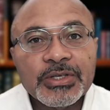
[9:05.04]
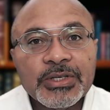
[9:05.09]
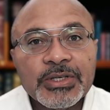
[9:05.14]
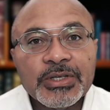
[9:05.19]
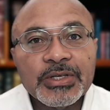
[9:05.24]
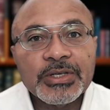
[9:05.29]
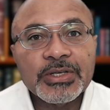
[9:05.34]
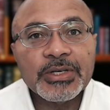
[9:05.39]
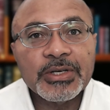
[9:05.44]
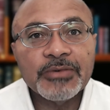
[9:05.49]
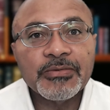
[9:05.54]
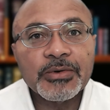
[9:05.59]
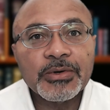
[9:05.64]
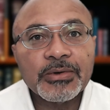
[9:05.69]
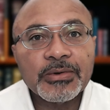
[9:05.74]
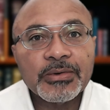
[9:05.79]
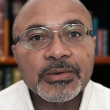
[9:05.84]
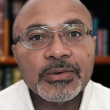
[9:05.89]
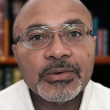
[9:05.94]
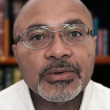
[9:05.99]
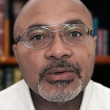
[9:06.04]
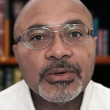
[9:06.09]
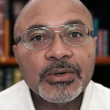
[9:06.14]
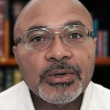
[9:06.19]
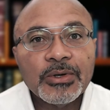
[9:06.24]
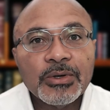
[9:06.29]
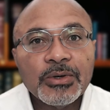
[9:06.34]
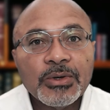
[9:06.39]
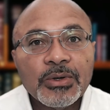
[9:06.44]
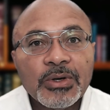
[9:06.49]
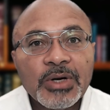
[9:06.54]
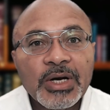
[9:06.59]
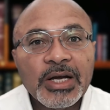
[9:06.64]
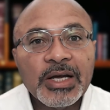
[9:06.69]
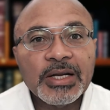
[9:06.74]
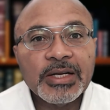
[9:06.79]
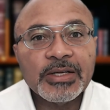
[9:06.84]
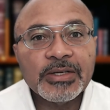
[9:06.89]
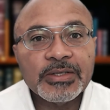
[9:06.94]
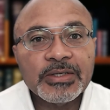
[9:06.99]
in the liver,
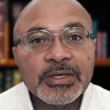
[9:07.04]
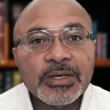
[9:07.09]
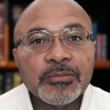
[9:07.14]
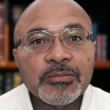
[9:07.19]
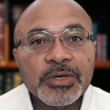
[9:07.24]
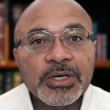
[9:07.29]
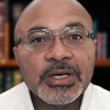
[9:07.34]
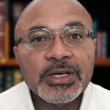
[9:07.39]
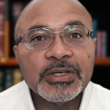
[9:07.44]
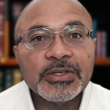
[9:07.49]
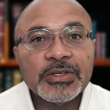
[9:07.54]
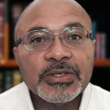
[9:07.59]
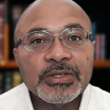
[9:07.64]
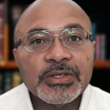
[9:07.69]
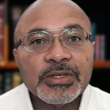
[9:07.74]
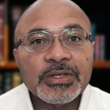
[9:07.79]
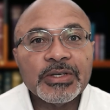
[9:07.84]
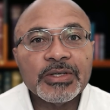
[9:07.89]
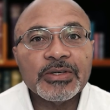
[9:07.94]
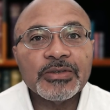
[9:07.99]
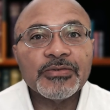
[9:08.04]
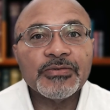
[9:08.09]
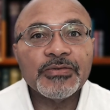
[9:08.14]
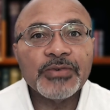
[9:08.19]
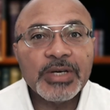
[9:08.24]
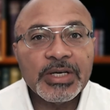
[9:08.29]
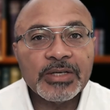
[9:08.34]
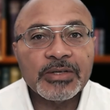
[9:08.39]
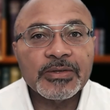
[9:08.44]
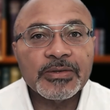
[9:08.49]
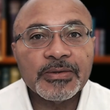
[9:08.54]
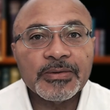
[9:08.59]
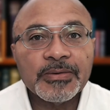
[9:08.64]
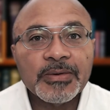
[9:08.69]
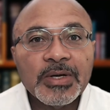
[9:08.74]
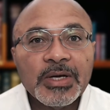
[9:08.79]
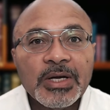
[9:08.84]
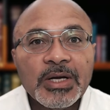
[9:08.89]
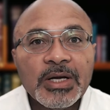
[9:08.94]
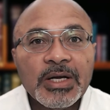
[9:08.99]
and in some cases it is fatal.
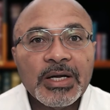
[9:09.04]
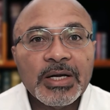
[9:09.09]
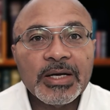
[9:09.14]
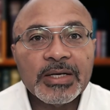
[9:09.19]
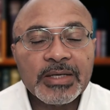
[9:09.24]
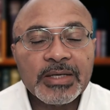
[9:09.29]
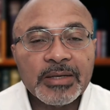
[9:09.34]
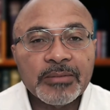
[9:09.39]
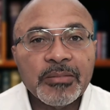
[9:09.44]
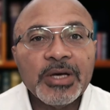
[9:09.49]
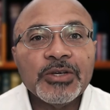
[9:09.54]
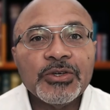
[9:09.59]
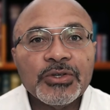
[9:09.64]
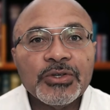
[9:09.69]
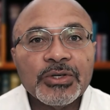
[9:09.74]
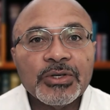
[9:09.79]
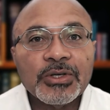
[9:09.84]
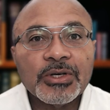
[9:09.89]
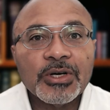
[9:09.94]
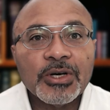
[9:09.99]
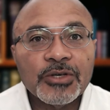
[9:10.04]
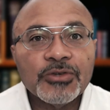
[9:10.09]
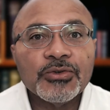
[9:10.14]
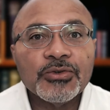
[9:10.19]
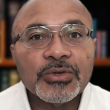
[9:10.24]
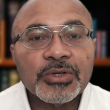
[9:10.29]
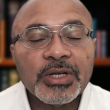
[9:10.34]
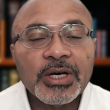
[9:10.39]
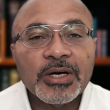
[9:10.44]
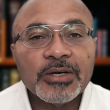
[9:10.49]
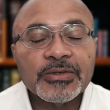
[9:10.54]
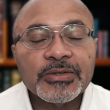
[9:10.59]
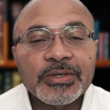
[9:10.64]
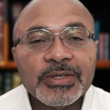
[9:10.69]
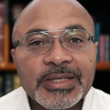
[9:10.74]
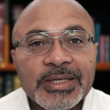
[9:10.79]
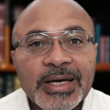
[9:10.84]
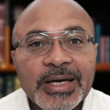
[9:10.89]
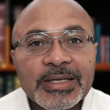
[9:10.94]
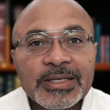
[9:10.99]
As I mentioned,
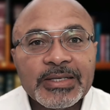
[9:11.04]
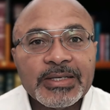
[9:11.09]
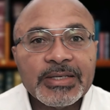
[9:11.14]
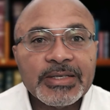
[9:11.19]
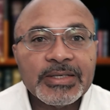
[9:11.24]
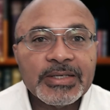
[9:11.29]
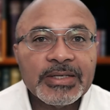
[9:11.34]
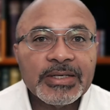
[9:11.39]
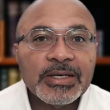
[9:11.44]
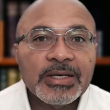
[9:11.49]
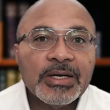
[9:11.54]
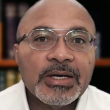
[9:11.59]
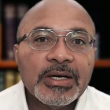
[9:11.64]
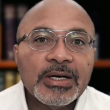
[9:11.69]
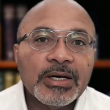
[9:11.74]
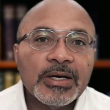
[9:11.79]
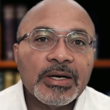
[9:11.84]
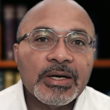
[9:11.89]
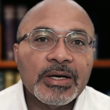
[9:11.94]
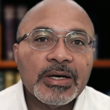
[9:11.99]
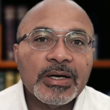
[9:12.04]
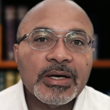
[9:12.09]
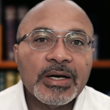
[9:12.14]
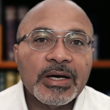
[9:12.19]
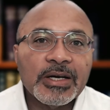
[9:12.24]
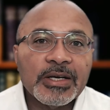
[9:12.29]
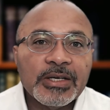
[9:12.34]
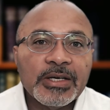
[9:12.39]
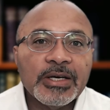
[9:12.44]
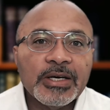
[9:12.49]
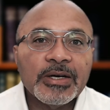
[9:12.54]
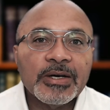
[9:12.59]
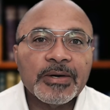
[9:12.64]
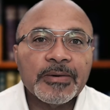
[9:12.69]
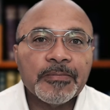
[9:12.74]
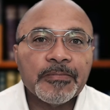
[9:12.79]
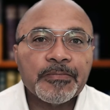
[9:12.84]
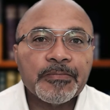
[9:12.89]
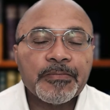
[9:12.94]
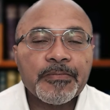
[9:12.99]
100,000 deaths a
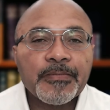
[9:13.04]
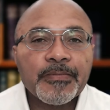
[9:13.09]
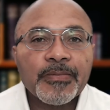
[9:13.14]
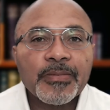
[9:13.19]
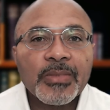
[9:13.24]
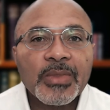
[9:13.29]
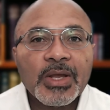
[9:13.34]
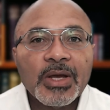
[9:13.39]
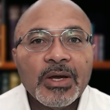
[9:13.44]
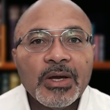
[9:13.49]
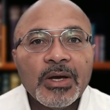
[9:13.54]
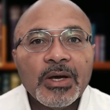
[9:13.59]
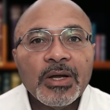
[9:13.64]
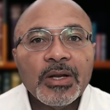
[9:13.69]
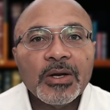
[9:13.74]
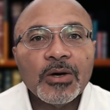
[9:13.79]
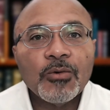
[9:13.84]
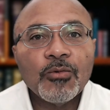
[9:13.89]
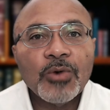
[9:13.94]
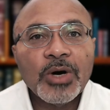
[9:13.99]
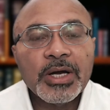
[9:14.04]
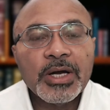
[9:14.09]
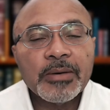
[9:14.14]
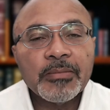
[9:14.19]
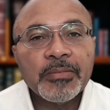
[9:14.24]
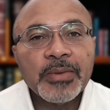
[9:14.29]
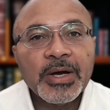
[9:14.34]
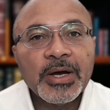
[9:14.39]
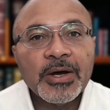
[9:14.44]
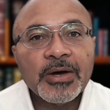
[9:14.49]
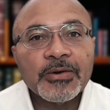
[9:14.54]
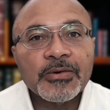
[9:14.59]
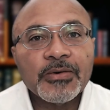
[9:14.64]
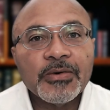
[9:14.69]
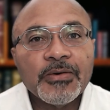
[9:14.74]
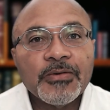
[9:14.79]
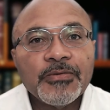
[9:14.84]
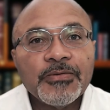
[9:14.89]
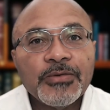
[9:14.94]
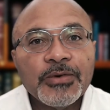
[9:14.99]
year. Now, what
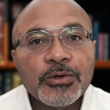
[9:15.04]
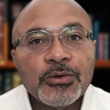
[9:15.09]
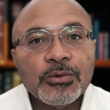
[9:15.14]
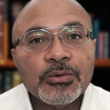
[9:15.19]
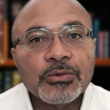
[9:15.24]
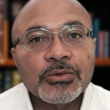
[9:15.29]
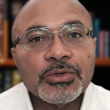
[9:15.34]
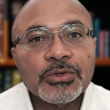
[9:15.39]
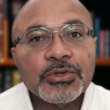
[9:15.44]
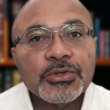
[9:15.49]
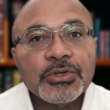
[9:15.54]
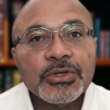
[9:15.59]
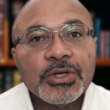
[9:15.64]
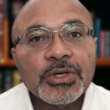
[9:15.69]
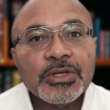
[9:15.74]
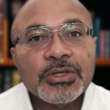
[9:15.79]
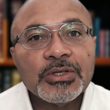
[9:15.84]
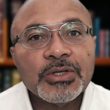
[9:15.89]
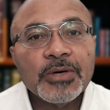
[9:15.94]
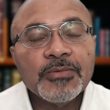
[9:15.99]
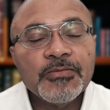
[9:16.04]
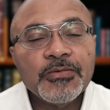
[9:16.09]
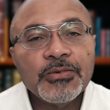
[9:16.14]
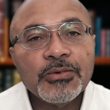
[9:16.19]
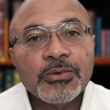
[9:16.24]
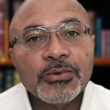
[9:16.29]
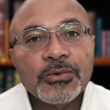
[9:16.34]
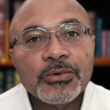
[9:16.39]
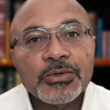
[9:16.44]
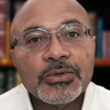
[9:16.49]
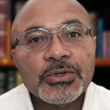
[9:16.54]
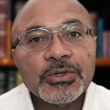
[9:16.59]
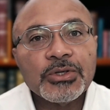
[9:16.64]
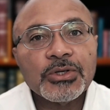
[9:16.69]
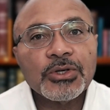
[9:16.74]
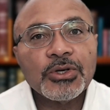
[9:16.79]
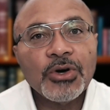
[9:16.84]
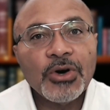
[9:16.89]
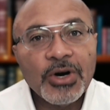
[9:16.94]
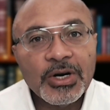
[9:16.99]
about foods? Some
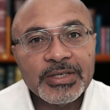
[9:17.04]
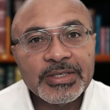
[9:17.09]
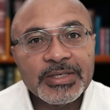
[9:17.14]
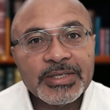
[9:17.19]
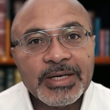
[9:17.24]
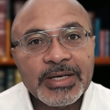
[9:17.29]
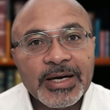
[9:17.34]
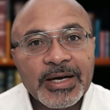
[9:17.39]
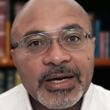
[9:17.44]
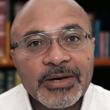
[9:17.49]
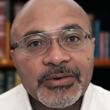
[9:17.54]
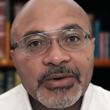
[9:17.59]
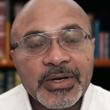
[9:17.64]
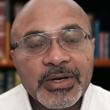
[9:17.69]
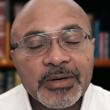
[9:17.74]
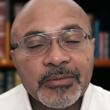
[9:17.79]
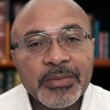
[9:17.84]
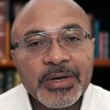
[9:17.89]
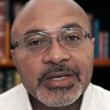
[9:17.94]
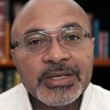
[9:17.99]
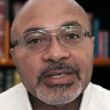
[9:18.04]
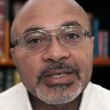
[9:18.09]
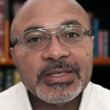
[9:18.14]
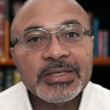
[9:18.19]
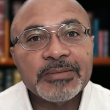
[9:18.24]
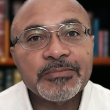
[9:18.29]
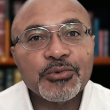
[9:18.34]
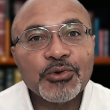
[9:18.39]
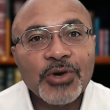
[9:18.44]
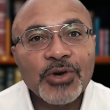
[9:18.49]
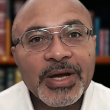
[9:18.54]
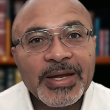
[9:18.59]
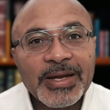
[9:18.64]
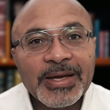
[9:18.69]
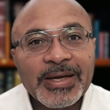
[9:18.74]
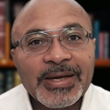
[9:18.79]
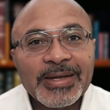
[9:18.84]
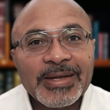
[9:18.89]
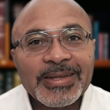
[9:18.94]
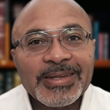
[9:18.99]
foods cause diarrhea by
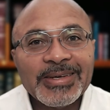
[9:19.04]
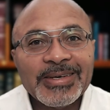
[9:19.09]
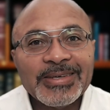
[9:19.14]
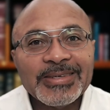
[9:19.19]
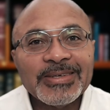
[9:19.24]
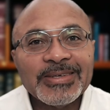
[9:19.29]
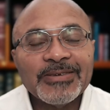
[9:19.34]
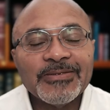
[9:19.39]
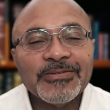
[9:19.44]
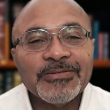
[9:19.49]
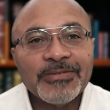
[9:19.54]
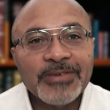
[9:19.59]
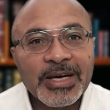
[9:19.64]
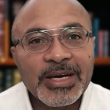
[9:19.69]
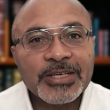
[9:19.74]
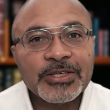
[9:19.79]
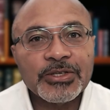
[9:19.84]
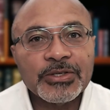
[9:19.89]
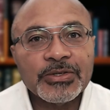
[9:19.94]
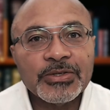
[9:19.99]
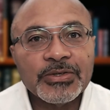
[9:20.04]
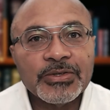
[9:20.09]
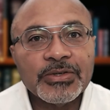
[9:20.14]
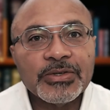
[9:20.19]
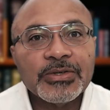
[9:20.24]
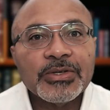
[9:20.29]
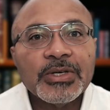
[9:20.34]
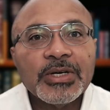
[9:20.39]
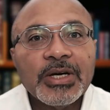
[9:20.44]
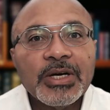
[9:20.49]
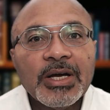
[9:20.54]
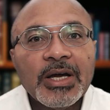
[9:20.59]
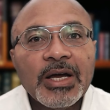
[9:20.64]
spreading these infections.